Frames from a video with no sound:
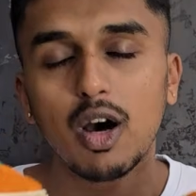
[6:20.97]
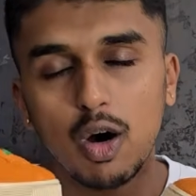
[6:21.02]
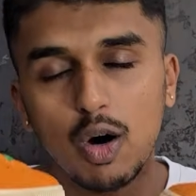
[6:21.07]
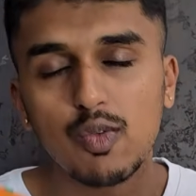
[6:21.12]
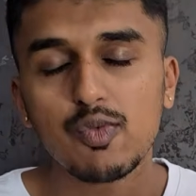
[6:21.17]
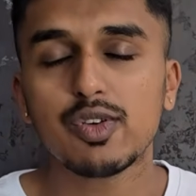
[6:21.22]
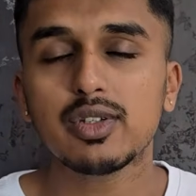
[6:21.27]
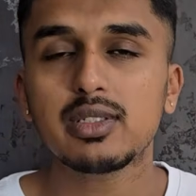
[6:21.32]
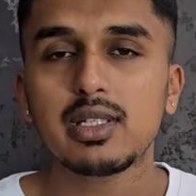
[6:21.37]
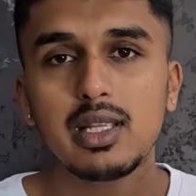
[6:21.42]

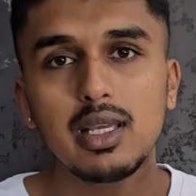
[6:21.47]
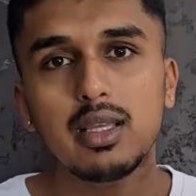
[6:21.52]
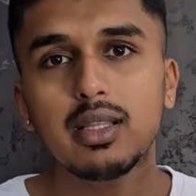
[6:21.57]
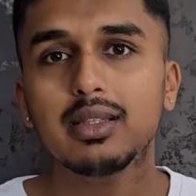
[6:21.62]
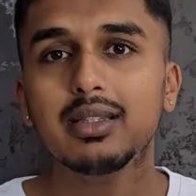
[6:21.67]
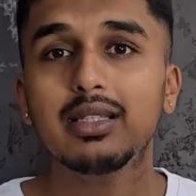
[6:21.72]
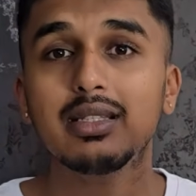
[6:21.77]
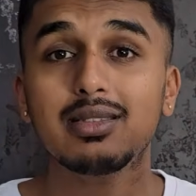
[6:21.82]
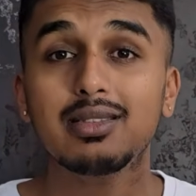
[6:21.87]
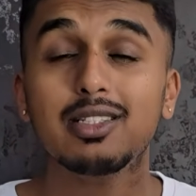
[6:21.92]
Obviously,
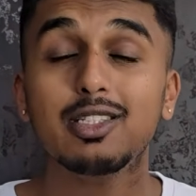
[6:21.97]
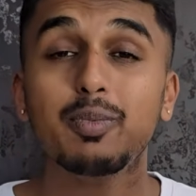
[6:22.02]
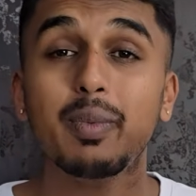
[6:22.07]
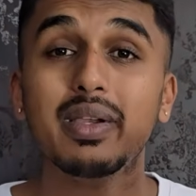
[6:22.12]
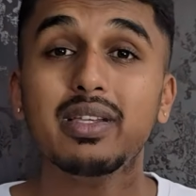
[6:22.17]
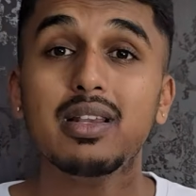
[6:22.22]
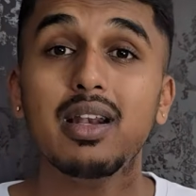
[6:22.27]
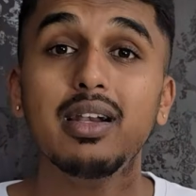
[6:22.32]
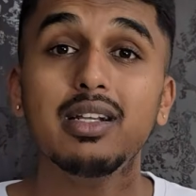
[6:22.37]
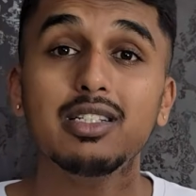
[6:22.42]
this is a
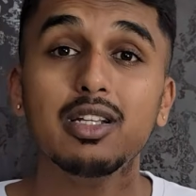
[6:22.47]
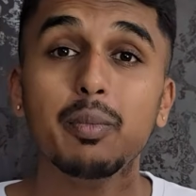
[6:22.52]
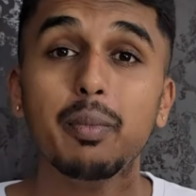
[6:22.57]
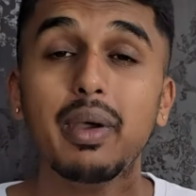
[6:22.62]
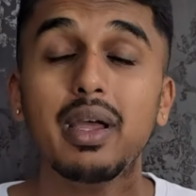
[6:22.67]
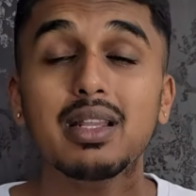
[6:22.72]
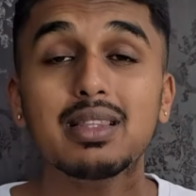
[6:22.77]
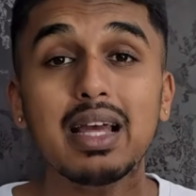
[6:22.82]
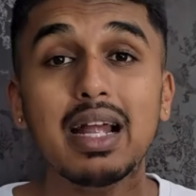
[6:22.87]
special edition pair.